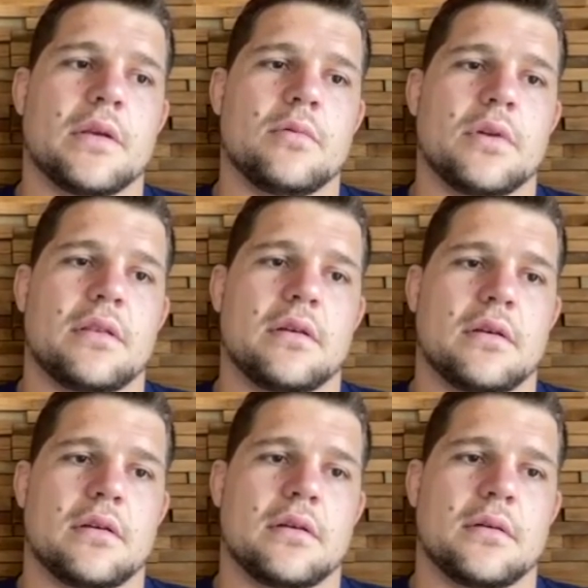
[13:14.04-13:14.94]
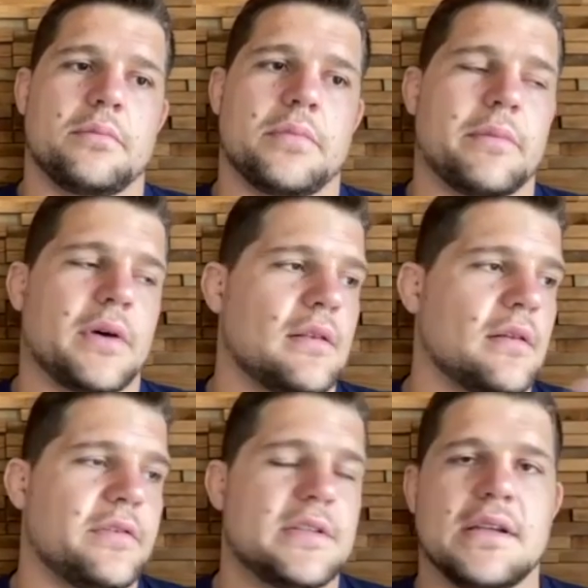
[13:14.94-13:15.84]
with the
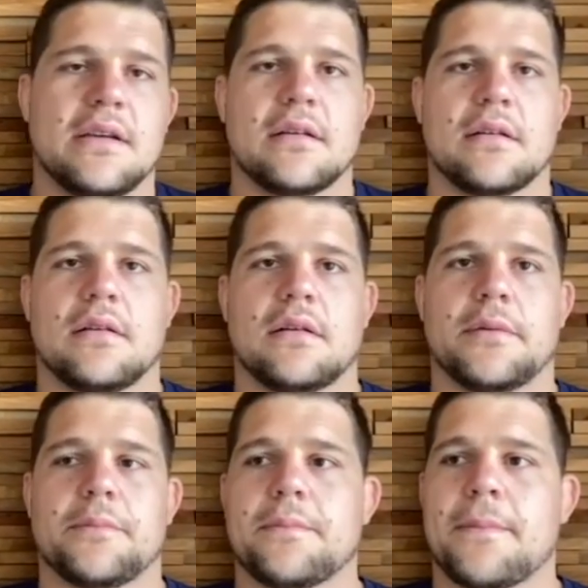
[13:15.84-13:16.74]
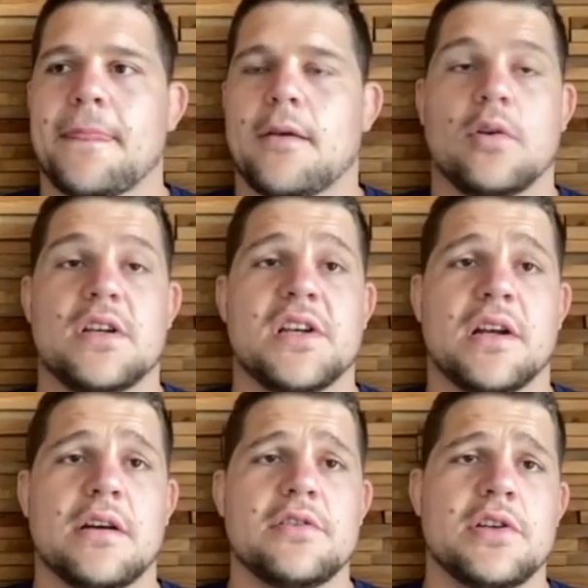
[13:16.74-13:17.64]
preparateur physique, uh, the conditioning
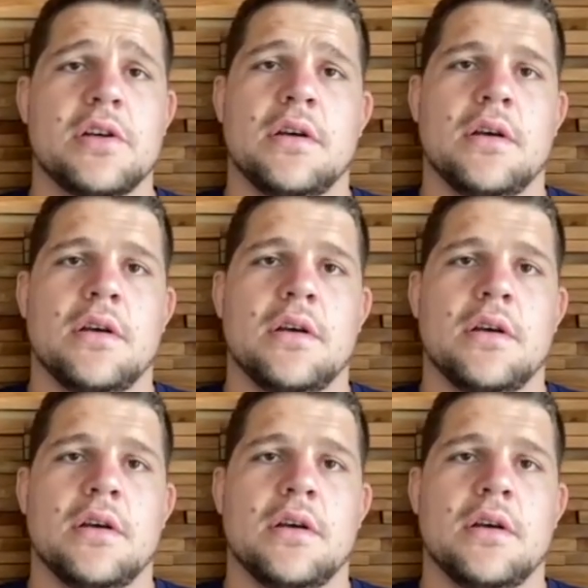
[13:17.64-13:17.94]
coach